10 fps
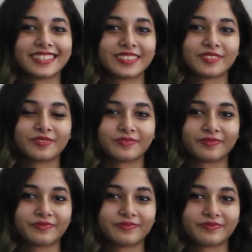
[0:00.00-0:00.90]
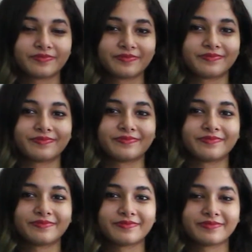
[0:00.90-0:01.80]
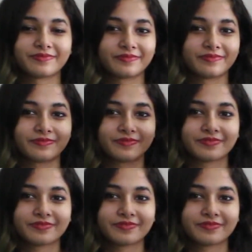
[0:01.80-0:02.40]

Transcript: (silent)